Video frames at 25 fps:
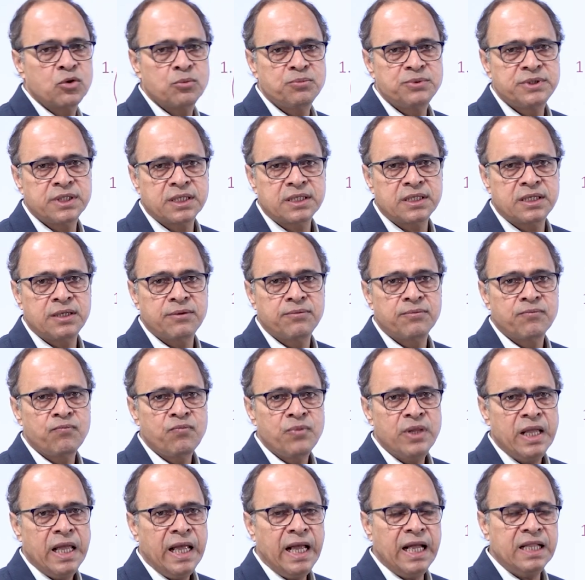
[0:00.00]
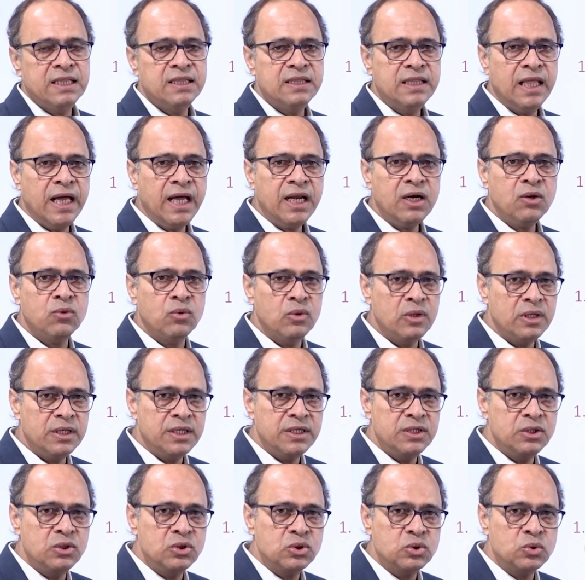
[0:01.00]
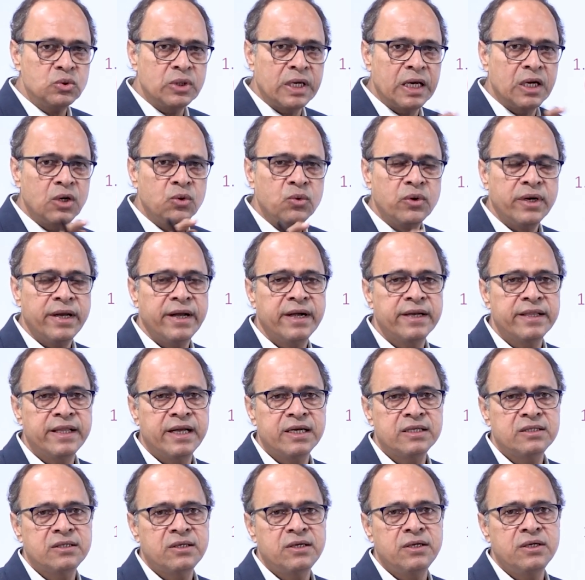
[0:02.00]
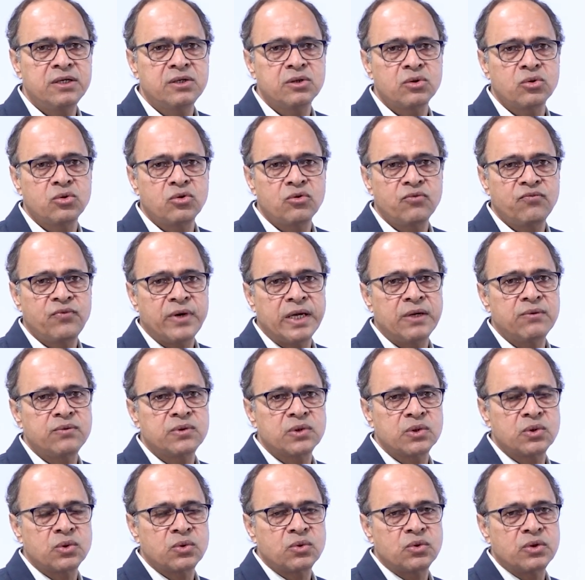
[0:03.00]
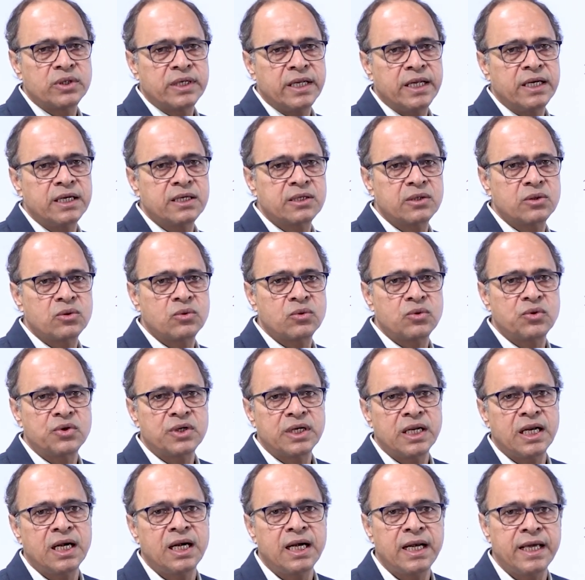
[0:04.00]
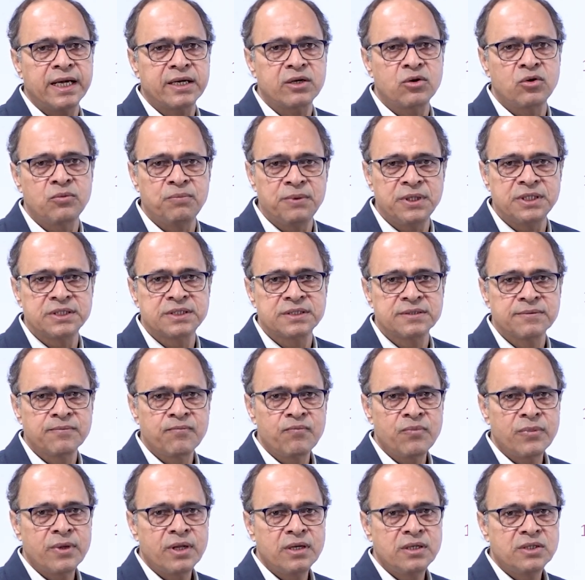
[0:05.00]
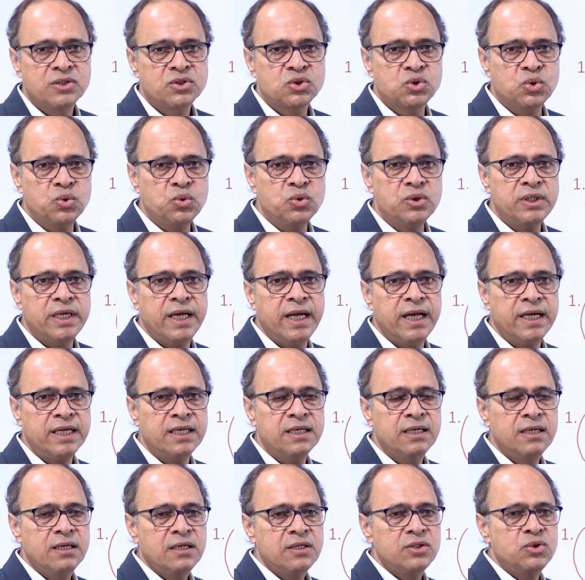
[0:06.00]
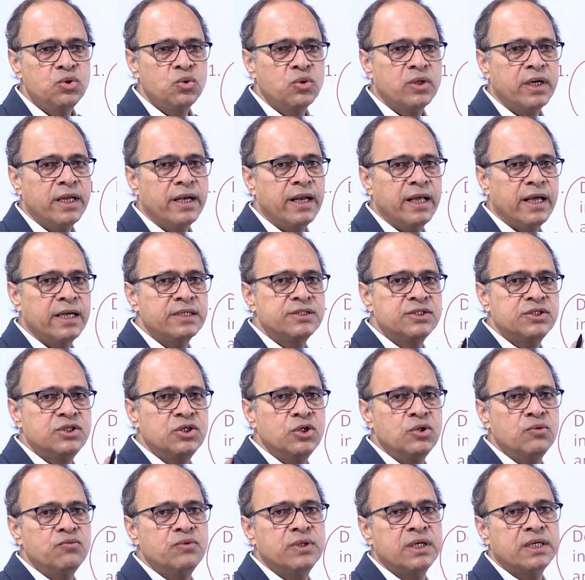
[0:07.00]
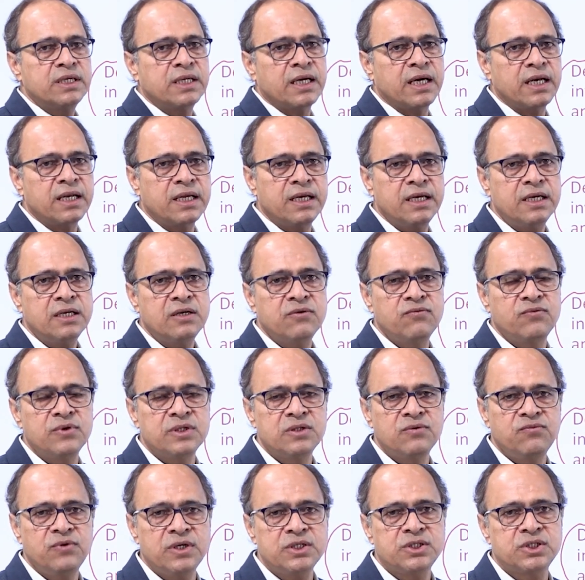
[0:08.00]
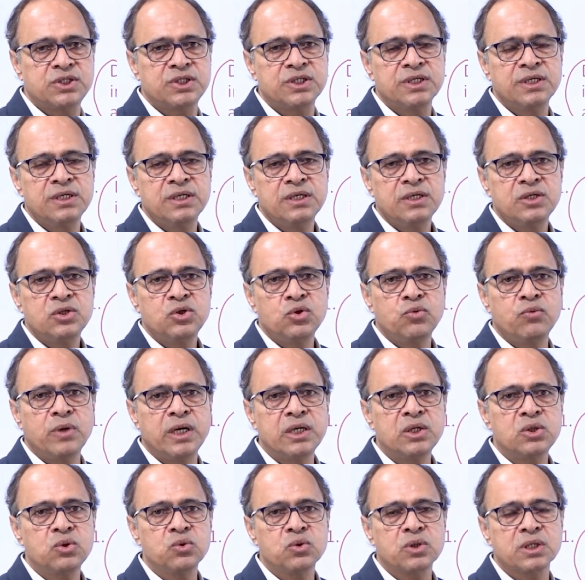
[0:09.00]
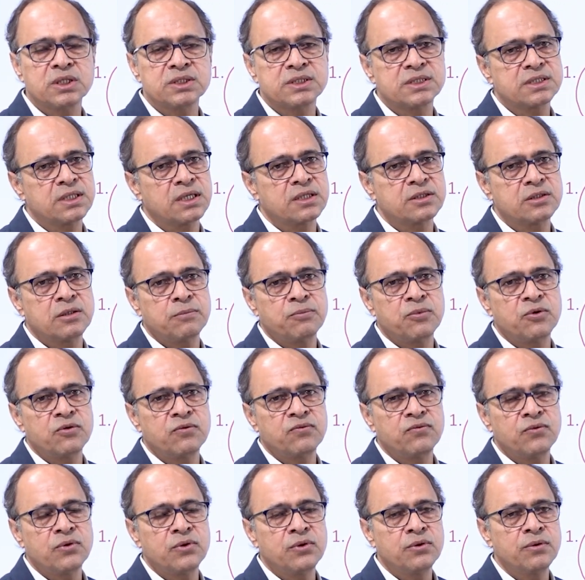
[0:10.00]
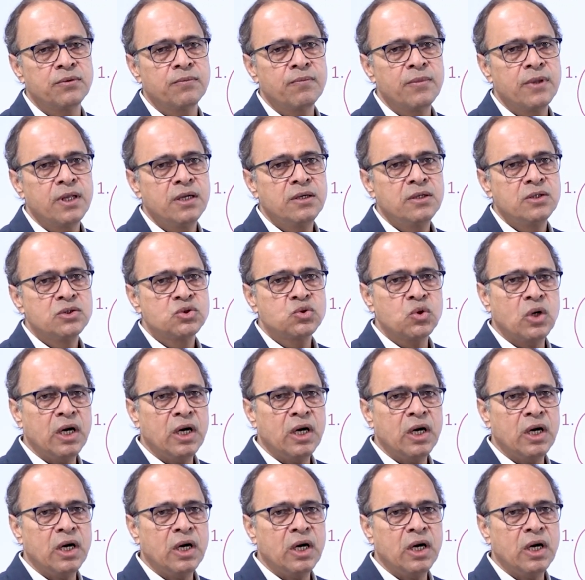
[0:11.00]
objective, and then only you should allocate that 3 crore, 5 crore or 10 crore or 10 lakh rupees so that you can achieve the target with which you want to construct the portfolio. So